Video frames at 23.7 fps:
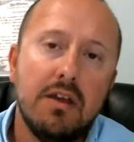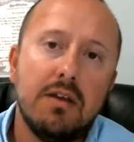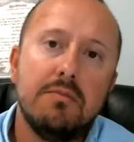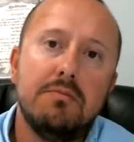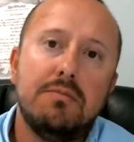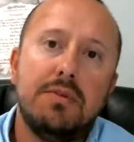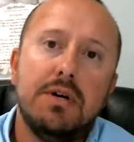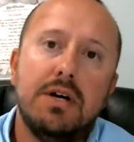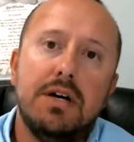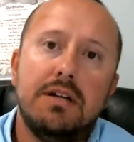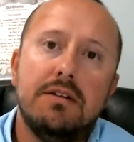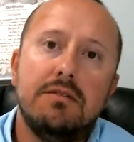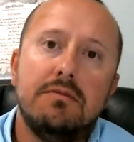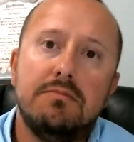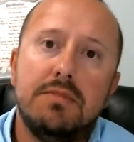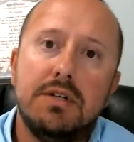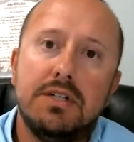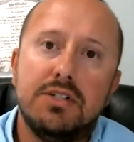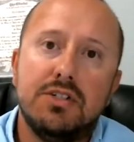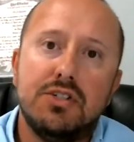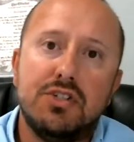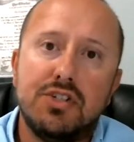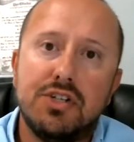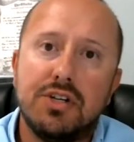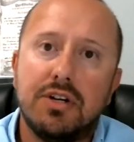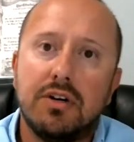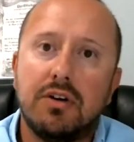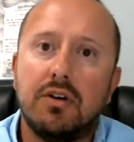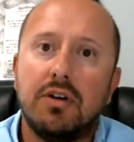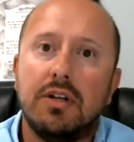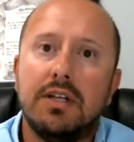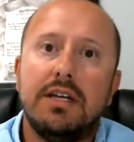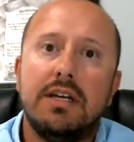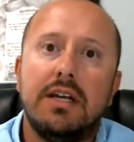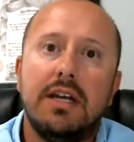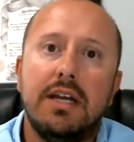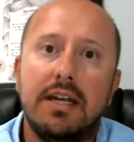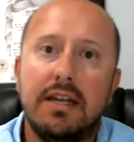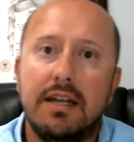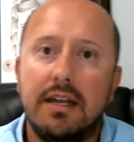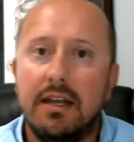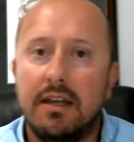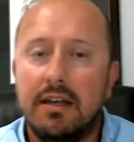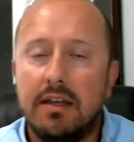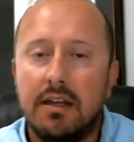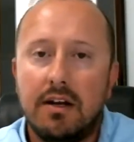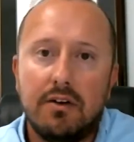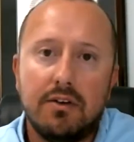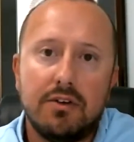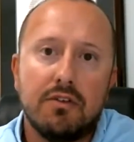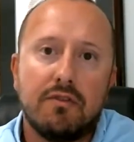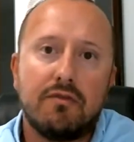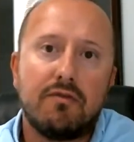But generally, in your